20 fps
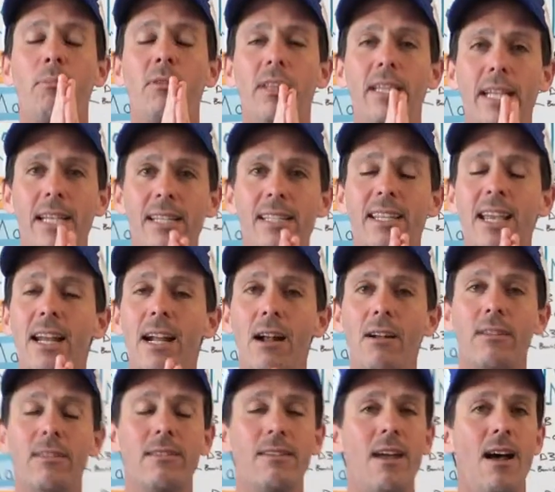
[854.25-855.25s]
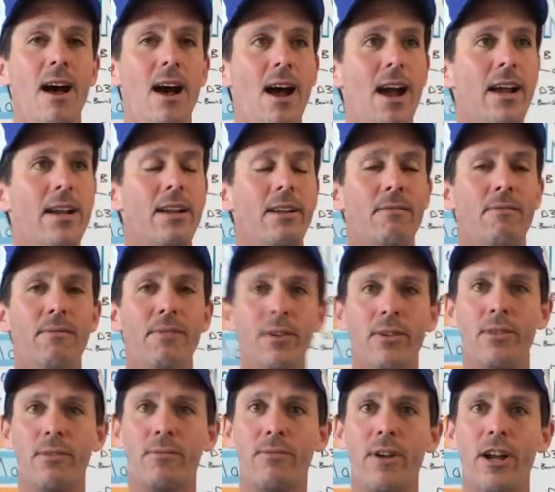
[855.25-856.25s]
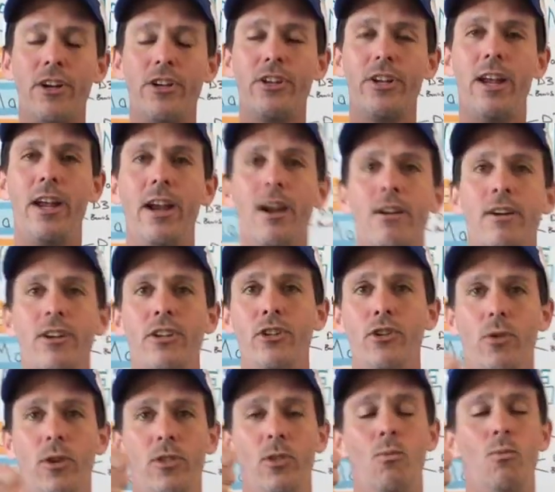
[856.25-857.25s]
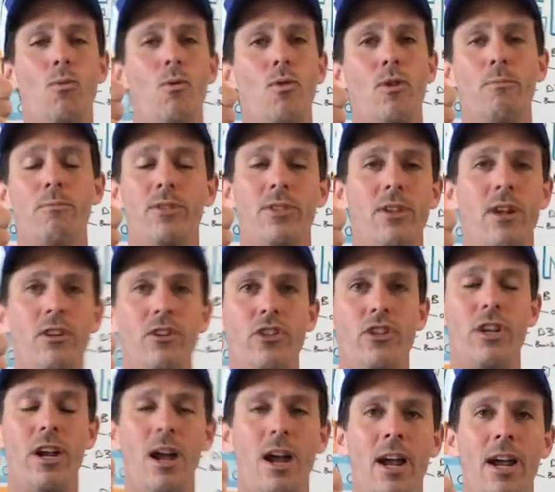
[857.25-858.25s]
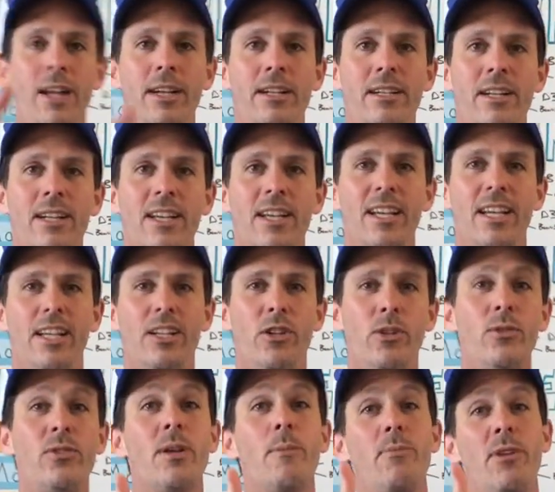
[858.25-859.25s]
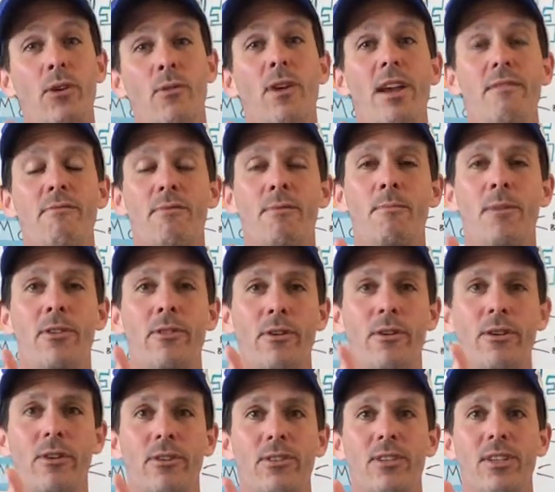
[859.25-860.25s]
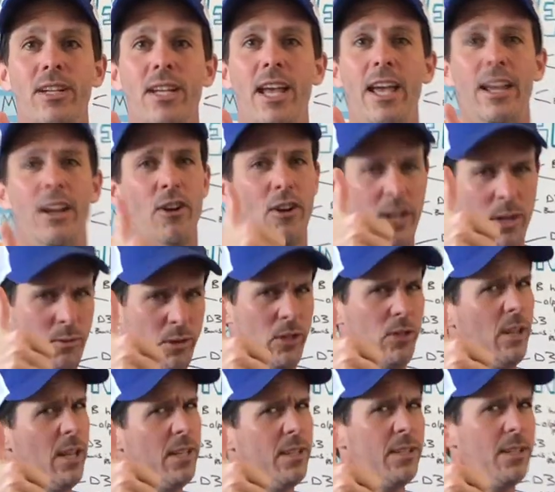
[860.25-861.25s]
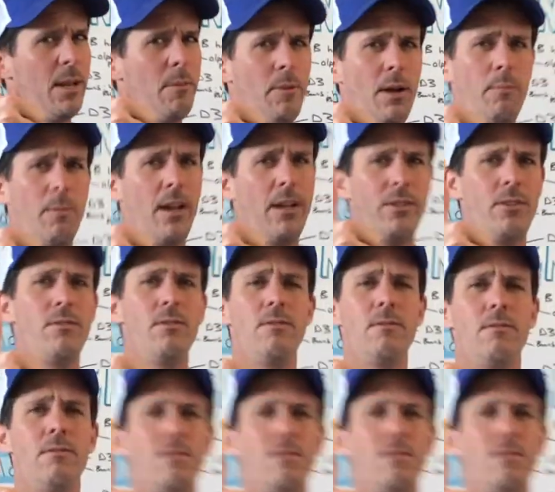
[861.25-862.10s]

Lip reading: Please get outside and feel the fresh air, enjoy the warm sunshine, and do something great for Mother Earth today. Ernie, would you like to say bye-bye too?